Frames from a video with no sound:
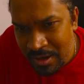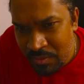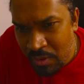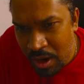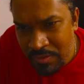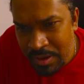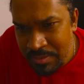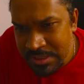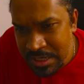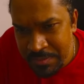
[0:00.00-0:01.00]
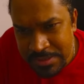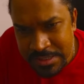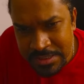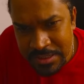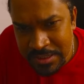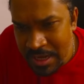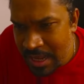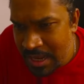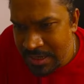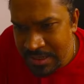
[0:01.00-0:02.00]
How numbers are represented
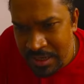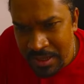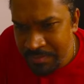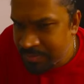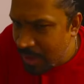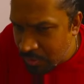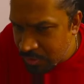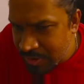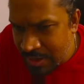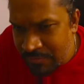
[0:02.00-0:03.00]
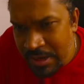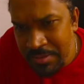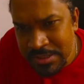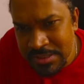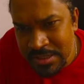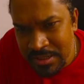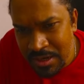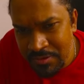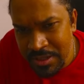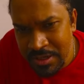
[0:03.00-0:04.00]
and how do you create variables are
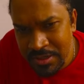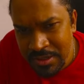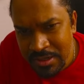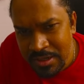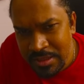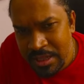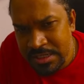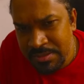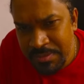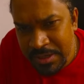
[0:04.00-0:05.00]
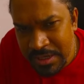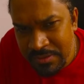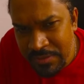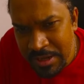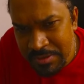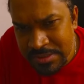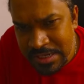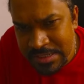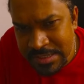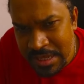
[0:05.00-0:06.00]
covered here. There are some built-in variables
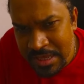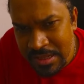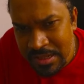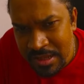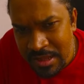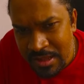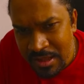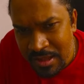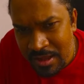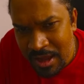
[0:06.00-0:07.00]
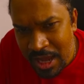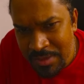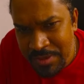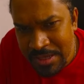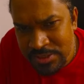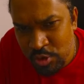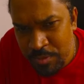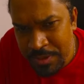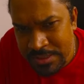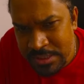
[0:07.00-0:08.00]
like scale, I-base,
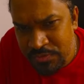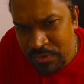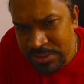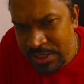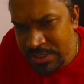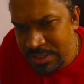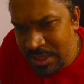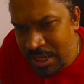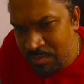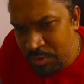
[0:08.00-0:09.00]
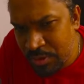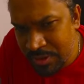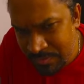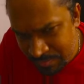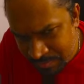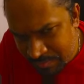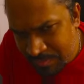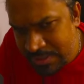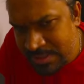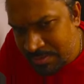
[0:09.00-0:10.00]
O-base. This is for changing the
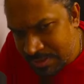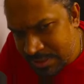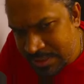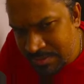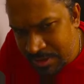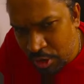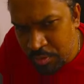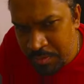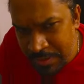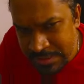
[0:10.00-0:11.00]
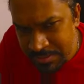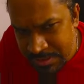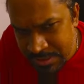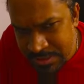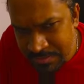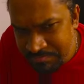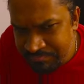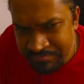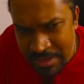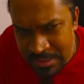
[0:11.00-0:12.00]
input-based number system and output-based number system.
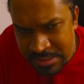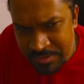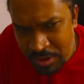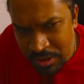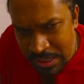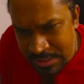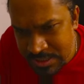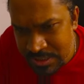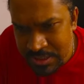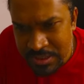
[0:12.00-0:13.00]
And there's something called last.